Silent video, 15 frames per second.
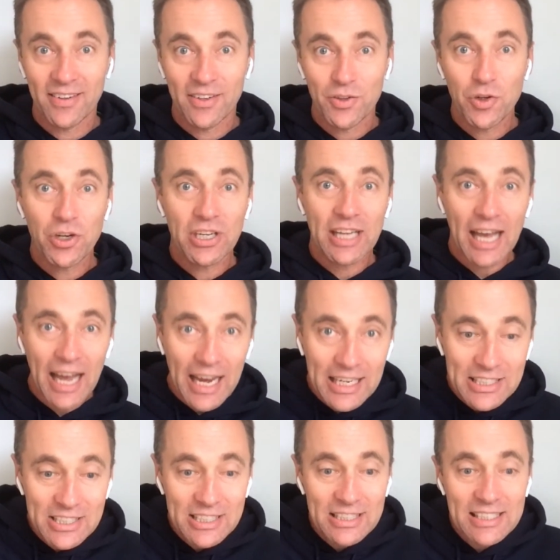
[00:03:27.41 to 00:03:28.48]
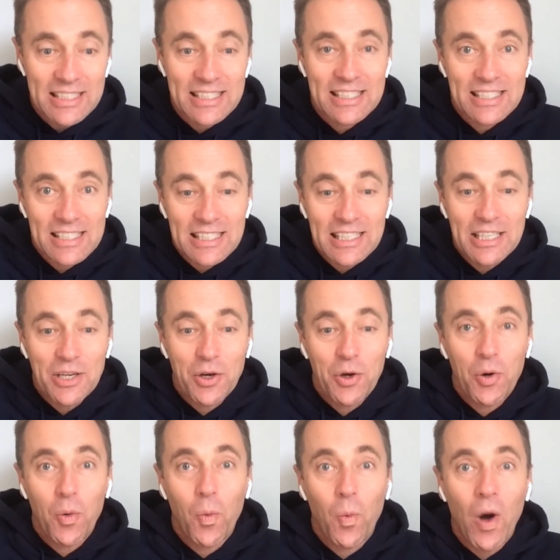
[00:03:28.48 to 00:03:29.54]
You can actually see
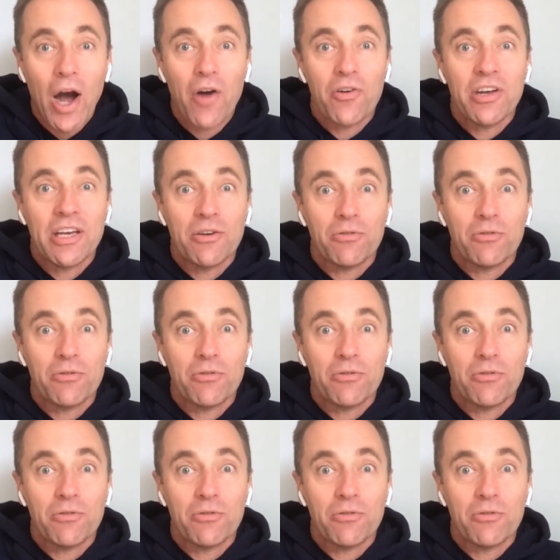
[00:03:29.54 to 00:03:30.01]
her worry